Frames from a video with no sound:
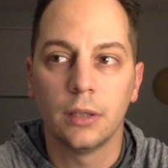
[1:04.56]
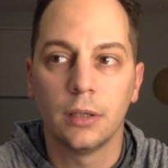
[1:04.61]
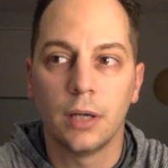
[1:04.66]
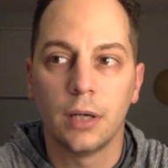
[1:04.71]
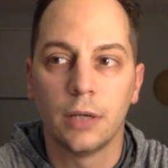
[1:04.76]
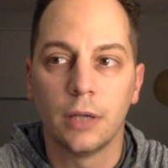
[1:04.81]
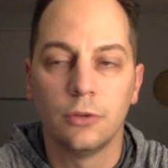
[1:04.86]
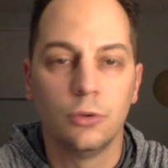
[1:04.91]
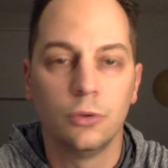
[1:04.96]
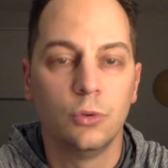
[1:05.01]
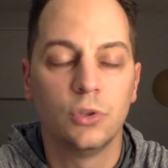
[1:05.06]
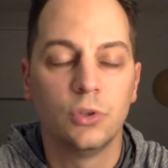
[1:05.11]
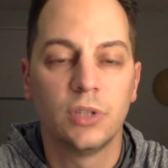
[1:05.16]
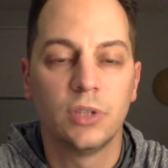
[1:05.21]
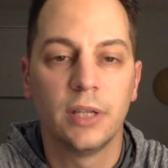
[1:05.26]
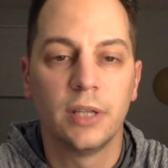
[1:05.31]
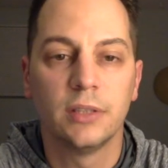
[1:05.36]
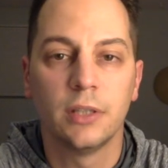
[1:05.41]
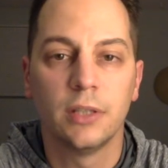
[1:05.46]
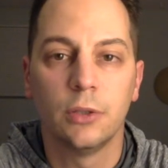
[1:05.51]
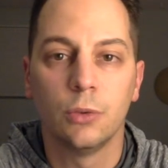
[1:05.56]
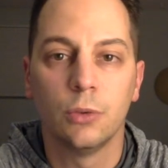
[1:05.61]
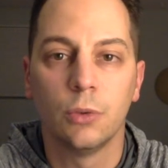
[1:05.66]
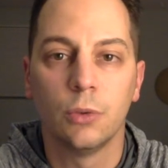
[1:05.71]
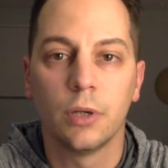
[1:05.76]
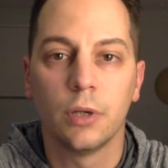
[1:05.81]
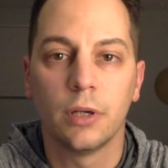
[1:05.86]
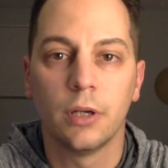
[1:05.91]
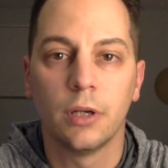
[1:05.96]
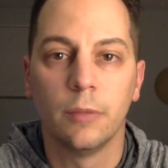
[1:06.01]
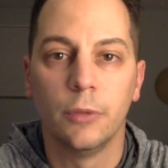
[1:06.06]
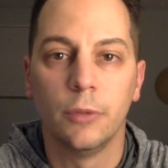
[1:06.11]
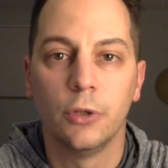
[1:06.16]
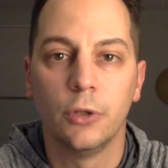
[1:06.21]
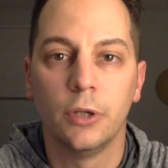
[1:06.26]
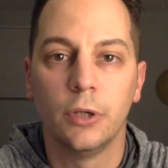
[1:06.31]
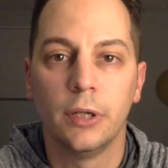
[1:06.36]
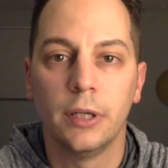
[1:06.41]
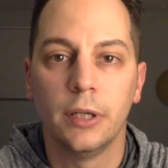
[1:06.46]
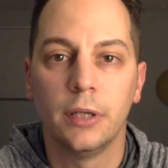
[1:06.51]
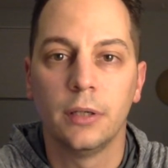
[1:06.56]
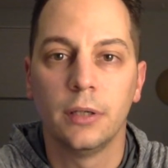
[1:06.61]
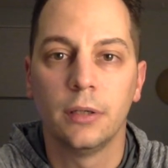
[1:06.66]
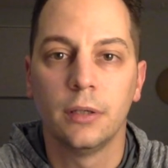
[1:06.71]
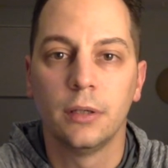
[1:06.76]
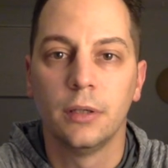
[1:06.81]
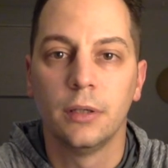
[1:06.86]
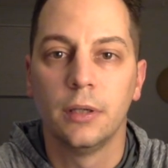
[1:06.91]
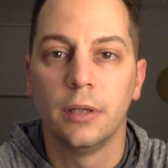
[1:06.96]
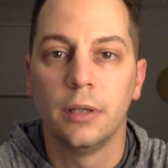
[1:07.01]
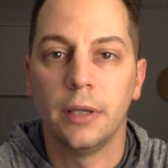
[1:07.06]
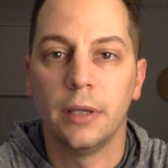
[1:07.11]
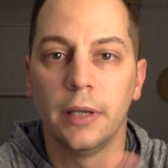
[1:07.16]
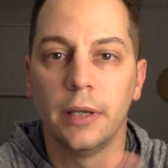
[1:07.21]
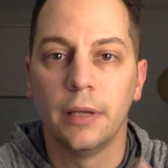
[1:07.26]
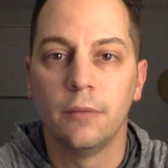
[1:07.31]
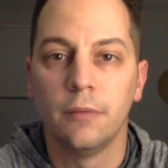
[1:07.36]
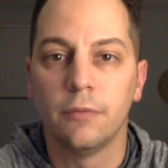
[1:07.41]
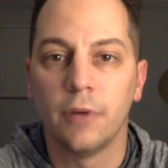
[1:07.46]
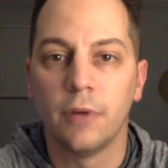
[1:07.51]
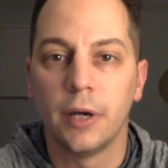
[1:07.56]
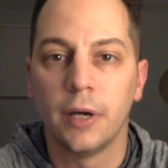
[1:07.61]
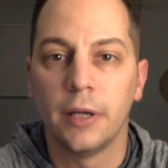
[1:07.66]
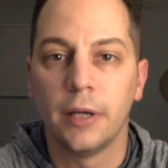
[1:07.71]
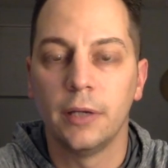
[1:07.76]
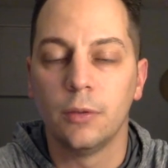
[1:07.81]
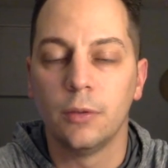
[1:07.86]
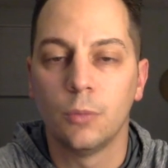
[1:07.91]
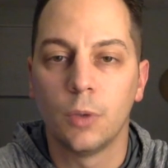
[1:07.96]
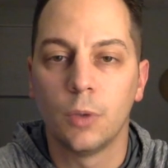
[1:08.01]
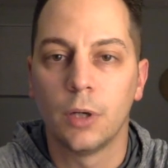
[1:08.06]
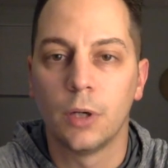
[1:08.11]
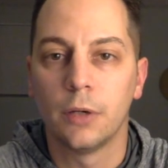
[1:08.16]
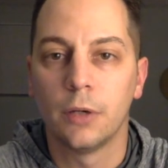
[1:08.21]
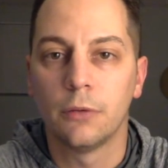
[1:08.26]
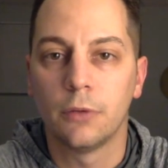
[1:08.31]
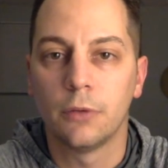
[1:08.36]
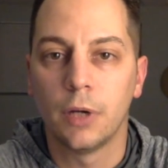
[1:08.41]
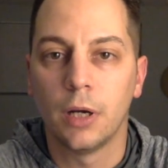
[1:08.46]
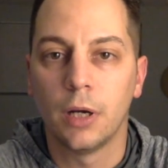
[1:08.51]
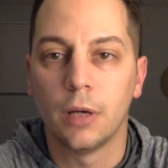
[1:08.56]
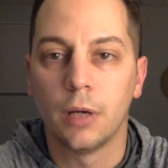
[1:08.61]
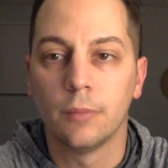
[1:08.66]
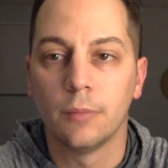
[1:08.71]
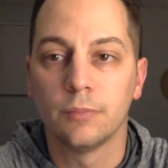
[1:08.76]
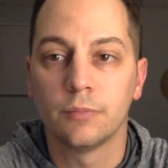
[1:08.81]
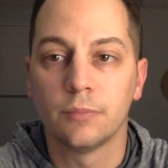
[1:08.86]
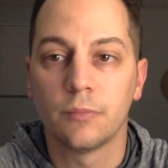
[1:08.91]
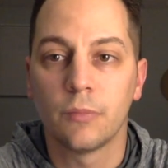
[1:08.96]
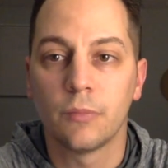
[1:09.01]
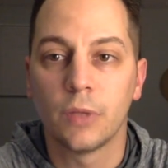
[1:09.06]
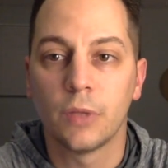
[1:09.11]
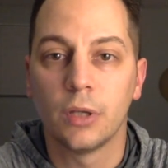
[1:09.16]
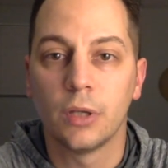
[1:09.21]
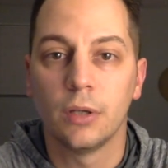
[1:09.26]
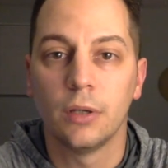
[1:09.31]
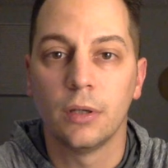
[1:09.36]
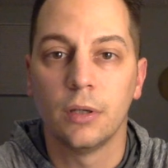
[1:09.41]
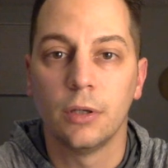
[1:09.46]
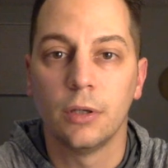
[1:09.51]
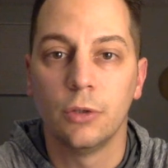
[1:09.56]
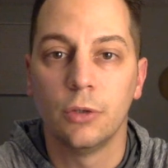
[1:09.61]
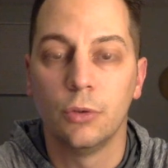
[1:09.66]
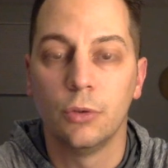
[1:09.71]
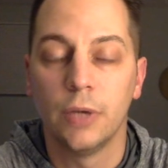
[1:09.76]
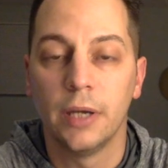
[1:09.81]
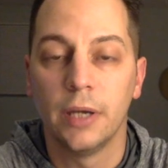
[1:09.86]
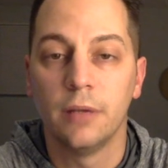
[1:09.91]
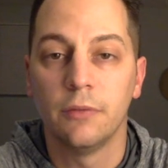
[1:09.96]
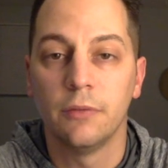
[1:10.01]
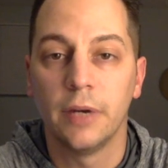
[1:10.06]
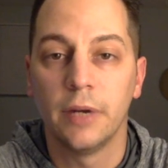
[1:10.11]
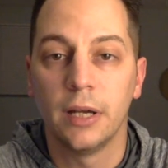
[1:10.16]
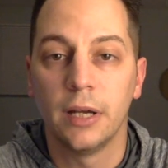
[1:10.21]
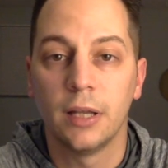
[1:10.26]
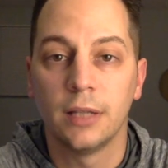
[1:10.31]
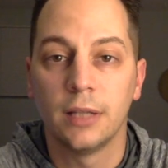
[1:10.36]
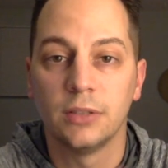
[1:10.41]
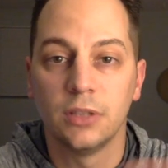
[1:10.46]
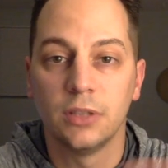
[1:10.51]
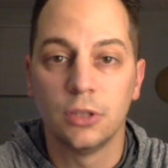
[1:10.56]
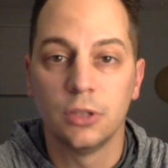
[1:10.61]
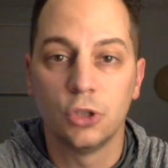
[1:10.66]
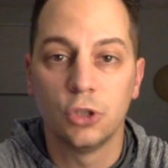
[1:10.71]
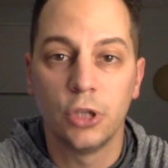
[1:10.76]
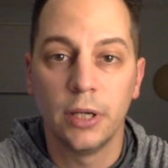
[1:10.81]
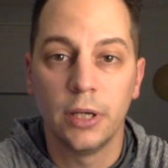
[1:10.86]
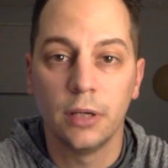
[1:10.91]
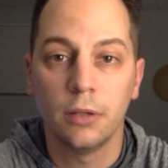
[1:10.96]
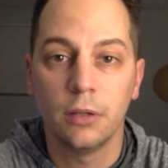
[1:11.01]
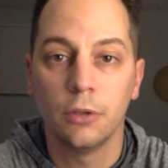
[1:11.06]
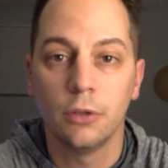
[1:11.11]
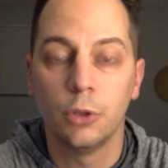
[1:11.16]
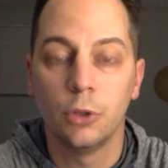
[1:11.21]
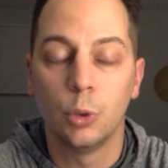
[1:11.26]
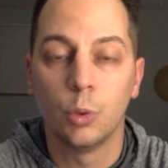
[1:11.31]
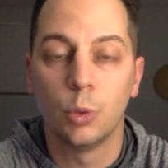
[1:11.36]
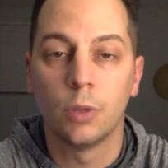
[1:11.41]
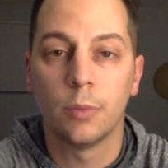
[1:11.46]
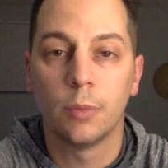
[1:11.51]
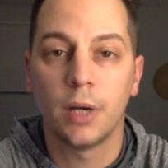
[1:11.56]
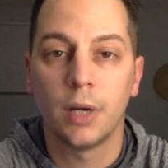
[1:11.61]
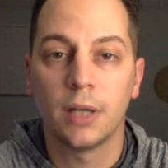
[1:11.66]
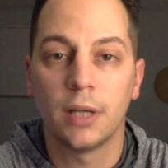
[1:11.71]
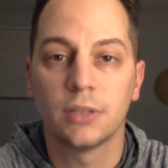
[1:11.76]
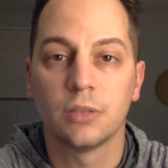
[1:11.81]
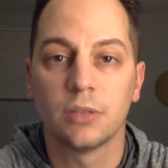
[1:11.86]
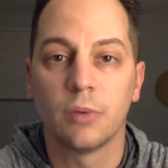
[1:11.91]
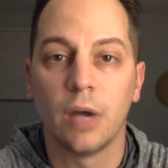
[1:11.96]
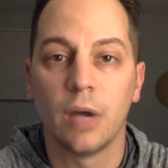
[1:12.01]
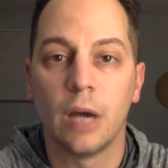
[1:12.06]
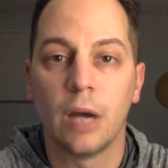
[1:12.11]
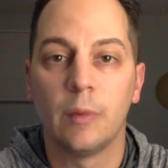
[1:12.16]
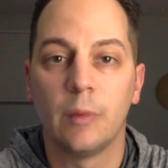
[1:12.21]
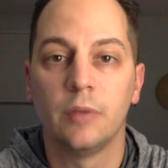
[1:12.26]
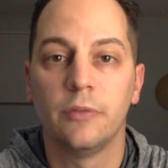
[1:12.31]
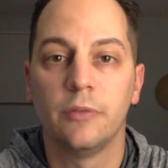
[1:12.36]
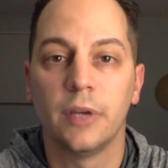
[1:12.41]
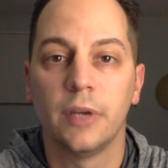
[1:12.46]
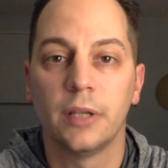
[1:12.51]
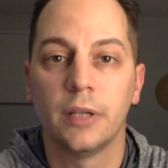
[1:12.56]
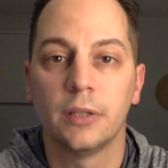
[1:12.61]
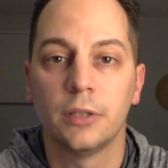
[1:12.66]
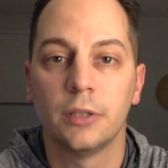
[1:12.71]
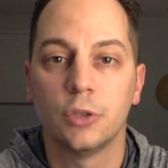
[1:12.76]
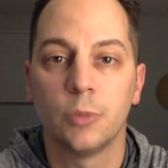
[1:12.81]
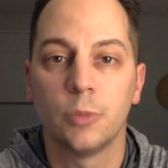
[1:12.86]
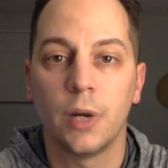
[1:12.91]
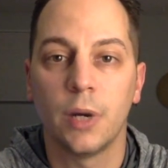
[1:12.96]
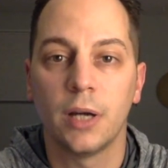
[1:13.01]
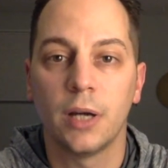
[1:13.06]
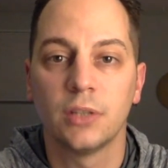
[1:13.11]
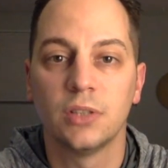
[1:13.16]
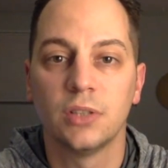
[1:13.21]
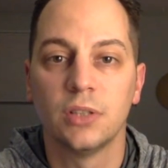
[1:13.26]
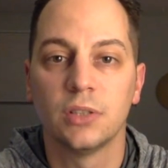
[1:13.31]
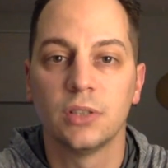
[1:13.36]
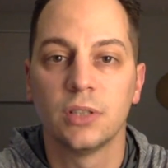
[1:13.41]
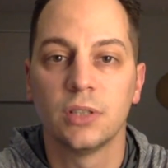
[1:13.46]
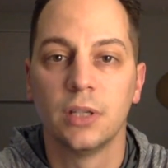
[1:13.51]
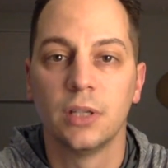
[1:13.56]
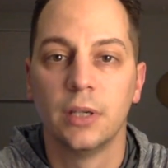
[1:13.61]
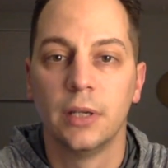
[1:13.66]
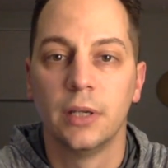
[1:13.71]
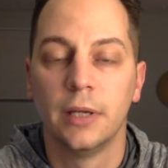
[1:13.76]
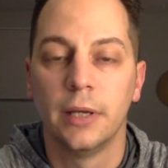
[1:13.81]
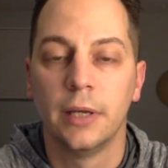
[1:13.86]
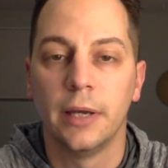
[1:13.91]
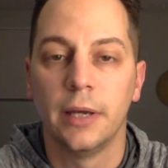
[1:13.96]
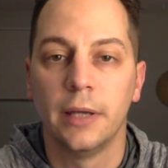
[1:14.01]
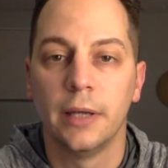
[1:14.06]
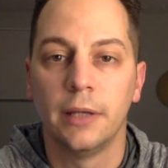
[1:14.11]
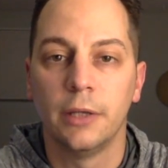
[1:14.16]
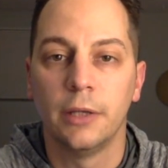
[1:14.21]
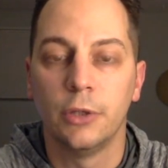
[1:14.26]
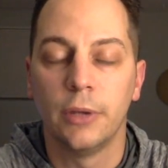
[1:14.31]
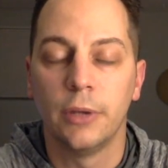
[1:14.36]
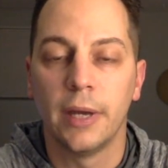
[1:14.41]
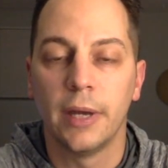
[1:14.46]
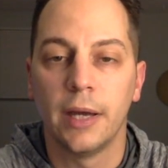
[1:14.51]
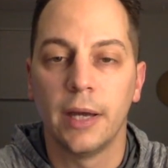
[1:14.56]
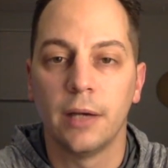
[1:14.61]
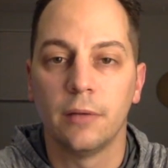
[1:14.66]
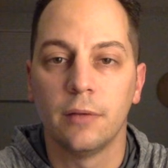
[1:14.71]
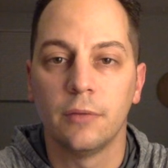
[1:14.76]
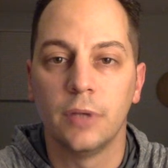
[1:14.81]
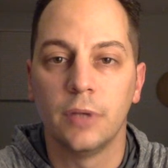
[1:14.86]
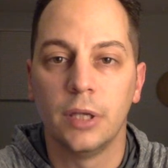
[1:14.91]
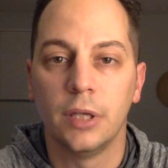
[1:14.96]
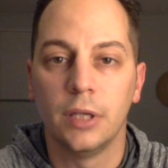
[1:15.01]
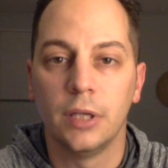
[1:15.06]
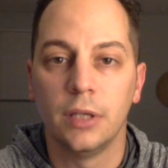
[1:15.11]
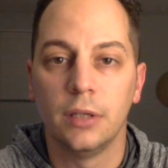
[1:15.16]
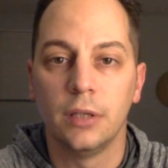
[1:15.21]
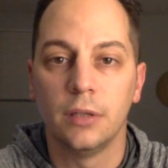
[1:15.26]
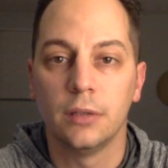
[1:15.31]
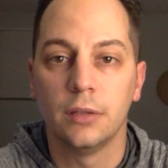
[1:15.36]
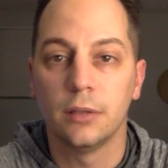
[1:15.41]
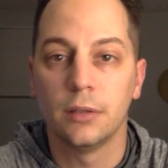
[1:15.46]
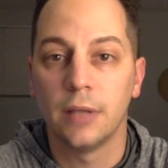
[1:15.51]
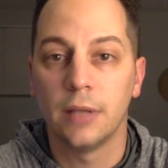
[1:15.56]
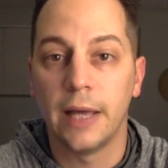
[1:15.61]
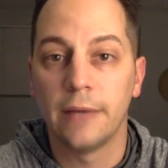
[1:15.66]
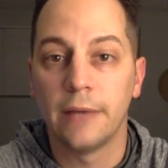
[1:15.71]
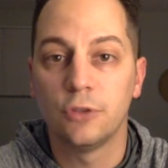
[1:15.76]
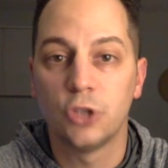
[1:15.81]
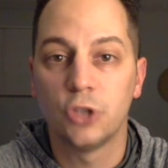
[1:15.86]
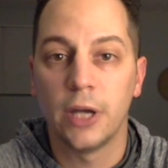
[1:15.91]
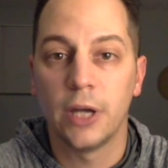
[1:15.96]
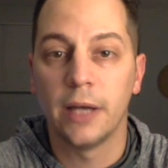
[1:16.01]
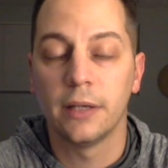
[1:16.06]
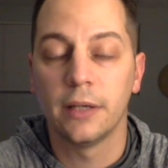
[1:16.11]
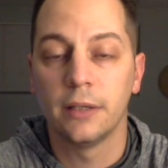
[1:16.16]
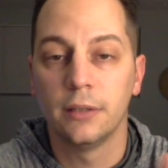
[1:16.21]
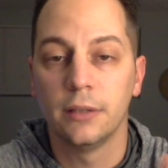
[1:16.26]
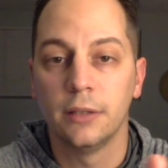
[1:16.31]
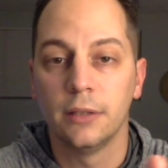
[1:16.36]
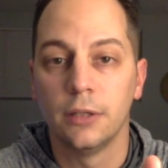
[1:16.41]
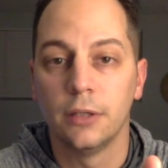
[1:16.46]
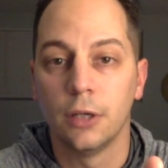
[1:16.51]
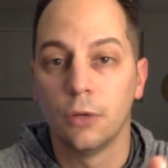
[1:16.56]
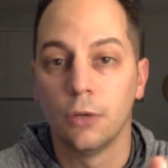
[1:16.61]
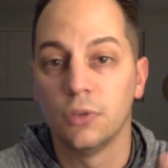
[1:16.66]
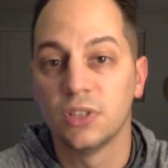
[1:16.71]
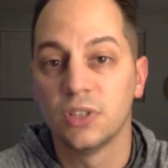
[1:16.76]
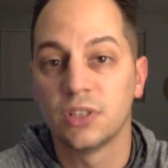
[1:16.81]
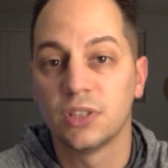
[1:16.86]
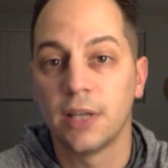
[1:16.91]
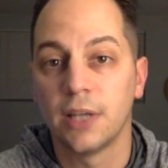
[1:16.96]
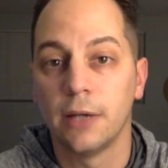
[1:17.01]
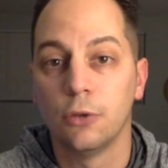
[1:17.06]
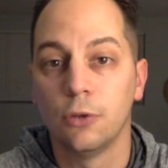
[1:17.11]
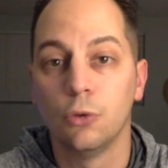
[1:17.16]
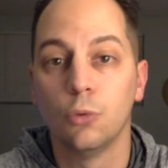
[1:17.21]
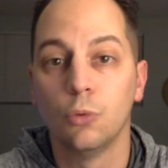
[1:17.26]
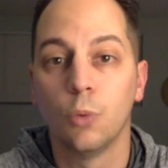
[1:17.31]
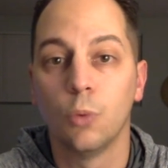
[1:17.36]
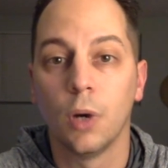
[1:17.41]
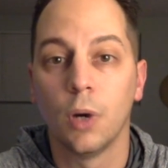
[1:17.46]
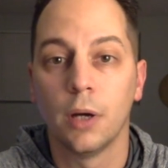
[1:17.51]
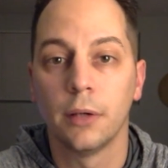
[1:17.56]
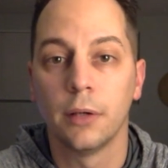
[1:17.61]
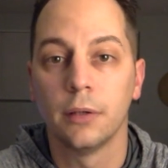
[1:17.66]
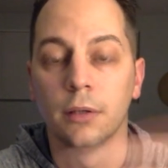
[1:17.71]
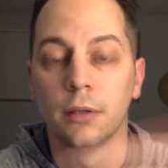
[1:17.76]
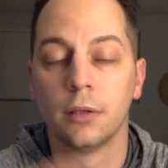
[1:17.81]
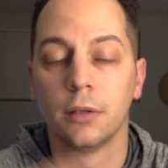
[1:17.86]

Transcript: on Tuesdays, they do a community invite where you get invited onto the channel, you unbox some Comic Vantage boxes, and then you have the live chat, you know, decide who won